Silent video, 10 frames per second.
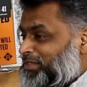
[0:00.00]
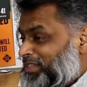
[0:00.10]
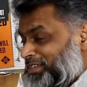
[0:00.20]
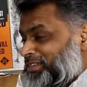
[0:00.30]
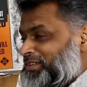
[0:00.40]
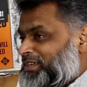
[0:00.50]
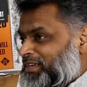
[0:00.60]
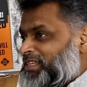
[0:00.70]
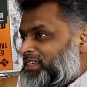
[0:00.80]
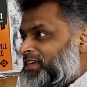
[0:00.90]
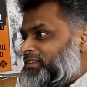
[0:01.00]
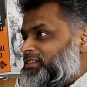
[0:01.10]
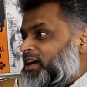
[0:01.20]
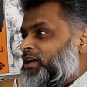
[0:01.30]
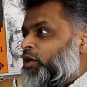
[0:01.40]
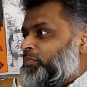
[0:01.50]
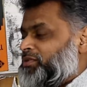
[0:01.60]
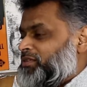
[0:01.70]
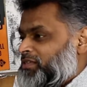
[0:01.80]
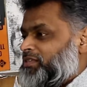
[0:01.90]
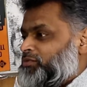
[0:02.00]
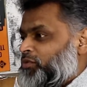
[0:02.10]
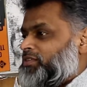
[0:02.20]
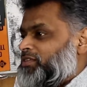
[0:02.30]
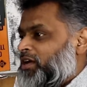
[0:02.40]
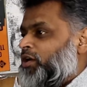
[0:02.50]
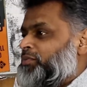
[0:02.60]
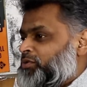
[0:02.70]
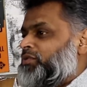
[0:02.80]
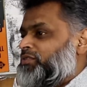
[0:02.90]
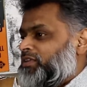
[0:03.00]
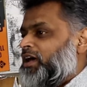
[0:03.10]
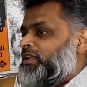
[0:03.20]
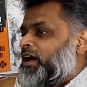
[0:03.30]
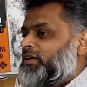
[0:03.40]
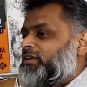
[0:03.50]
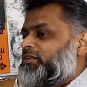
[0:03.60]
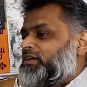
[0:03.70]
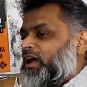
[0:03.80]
well, you know, psyops, this is what psyops was. And I